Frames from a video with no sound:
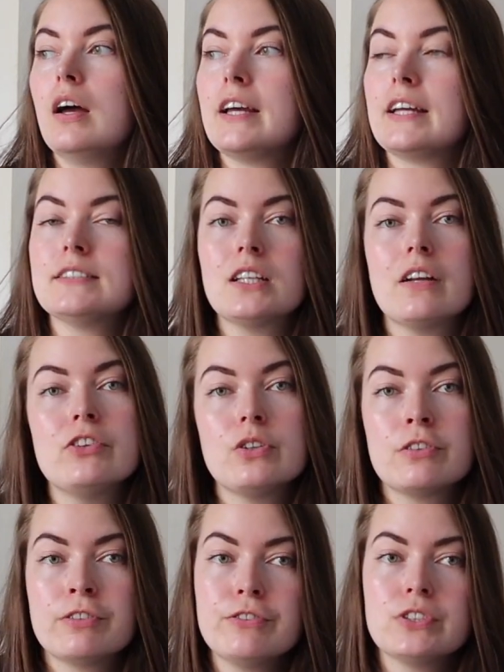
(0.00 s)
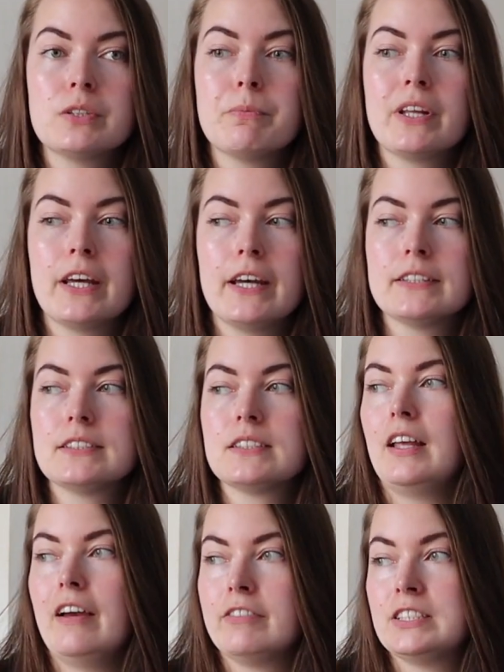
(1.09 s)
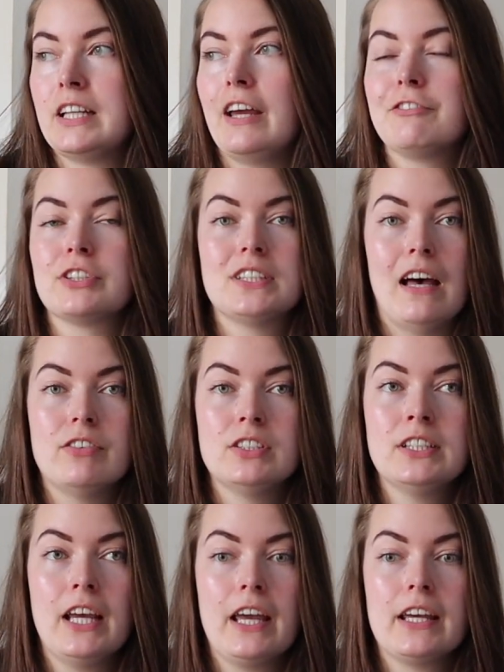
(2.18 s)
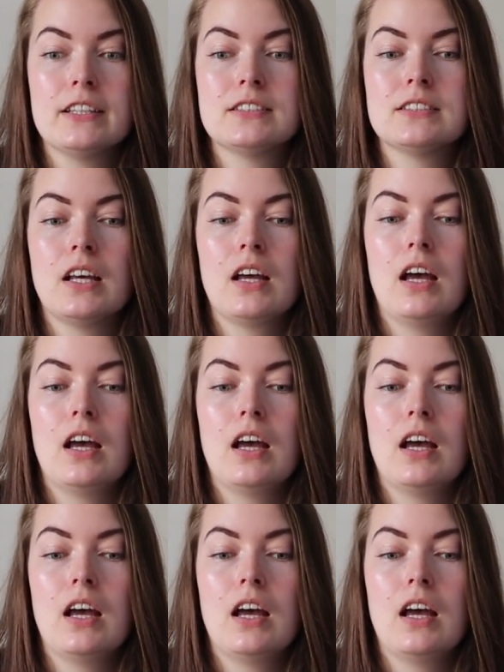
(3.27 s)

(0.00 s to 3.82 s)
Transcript: instead of doing 15 minutes every day for 7 days,